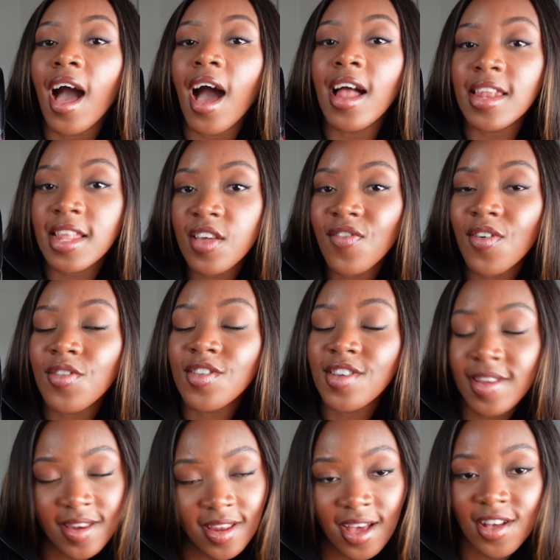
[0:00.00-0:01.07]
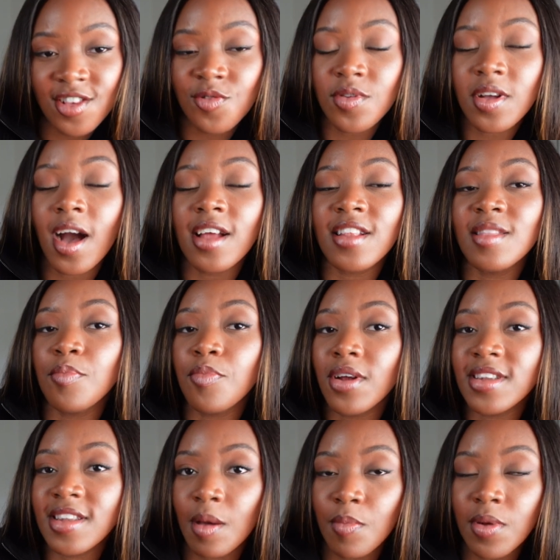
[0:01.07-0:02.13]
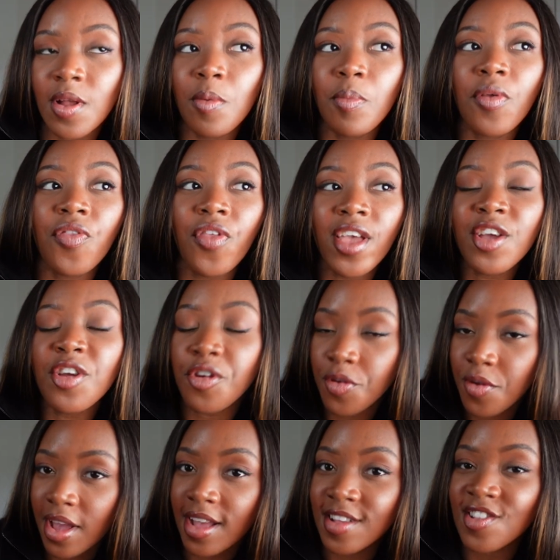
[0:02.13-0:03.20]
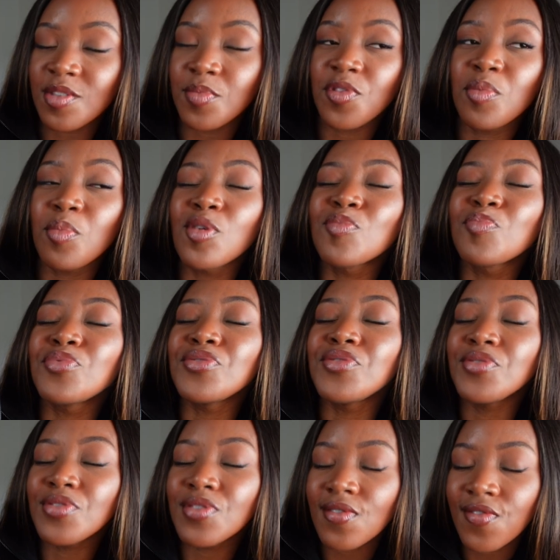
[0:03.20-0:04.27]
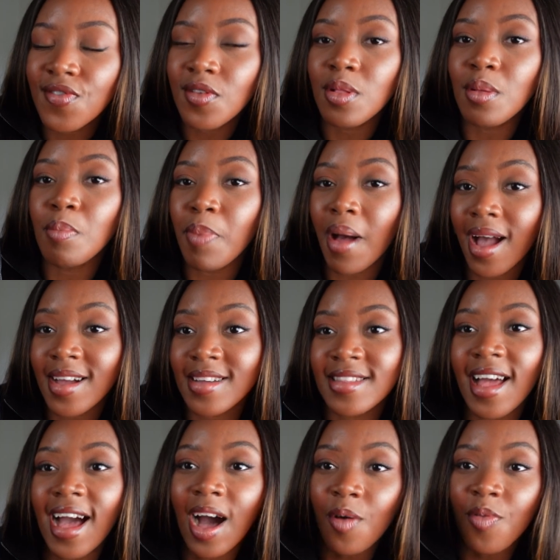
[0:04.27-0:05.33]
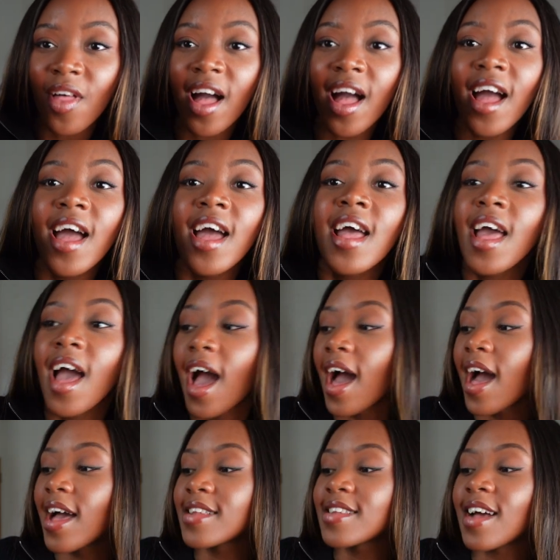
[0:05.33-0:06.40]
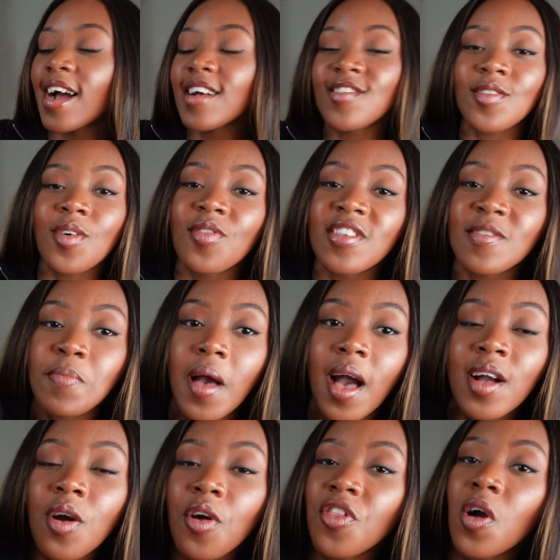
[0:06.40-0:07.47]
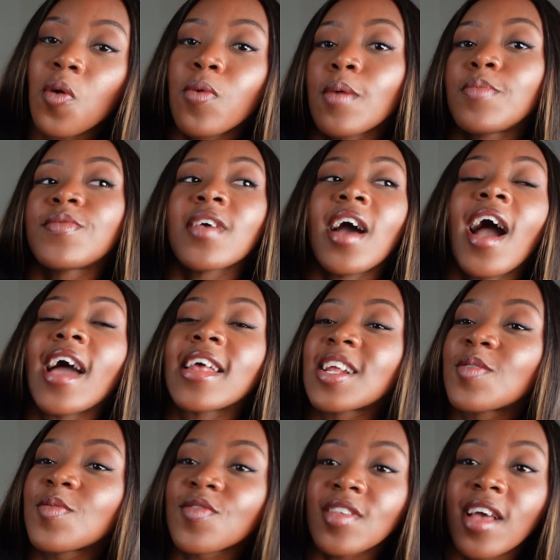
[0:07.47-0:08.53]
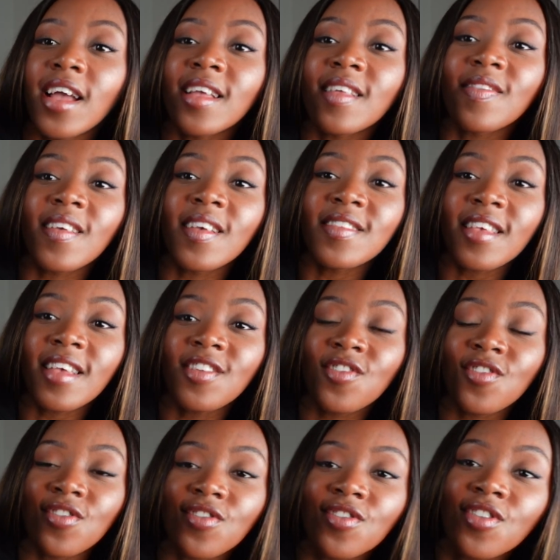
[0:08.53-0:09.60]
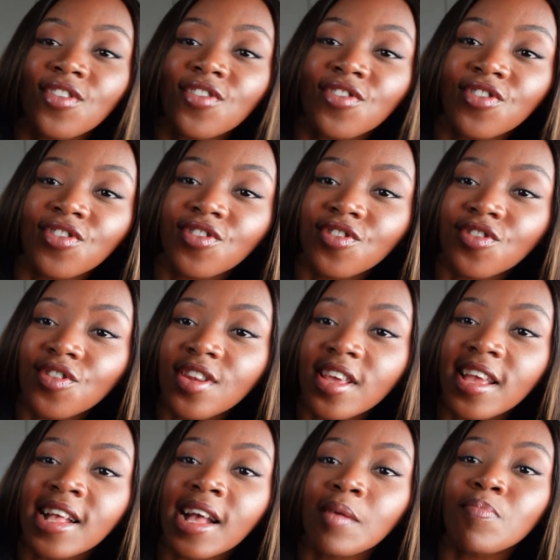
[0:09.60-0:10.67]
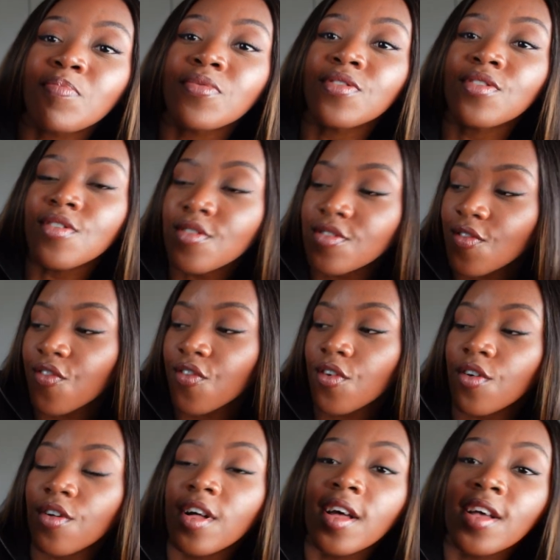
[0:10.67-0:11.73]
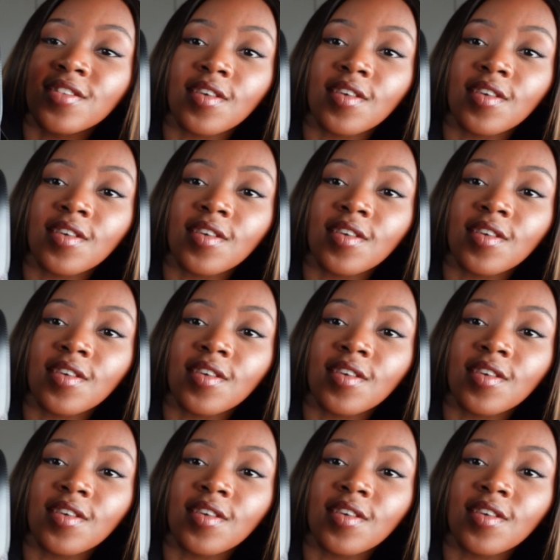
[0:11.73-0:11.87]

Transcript: I'll leave all the details regarding the brand down below, but they create some of the most beautiful bags out there. And I saw this bag on their website and I was like, this is just stunning and beautiful.